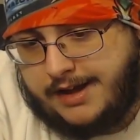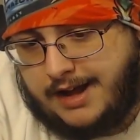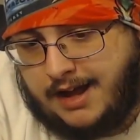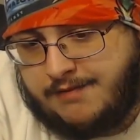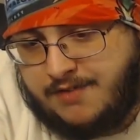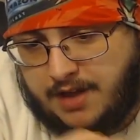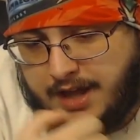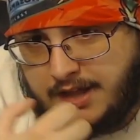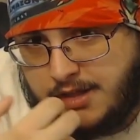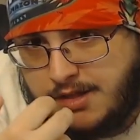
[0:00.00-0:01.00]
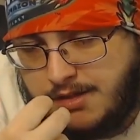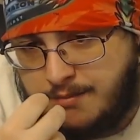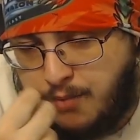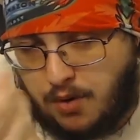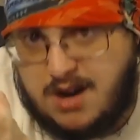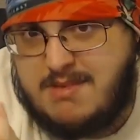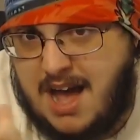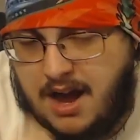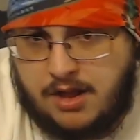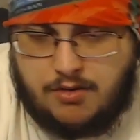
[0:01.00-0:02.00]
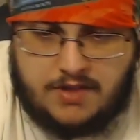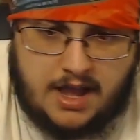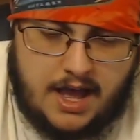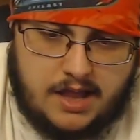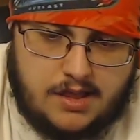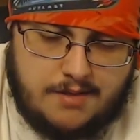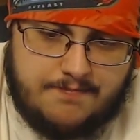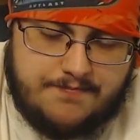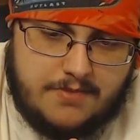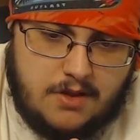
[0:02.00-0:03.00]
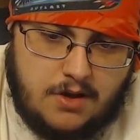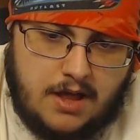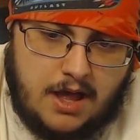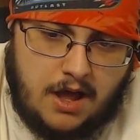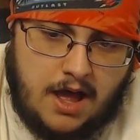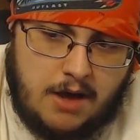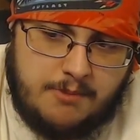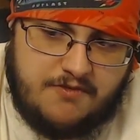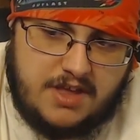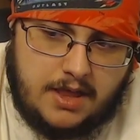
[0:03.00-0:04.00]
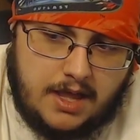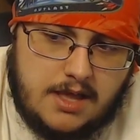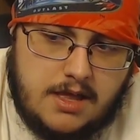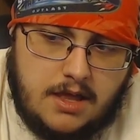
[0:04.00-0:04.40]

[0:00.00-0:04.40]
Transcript: I feel like it's important to be honest with you guys, how I'm feeling.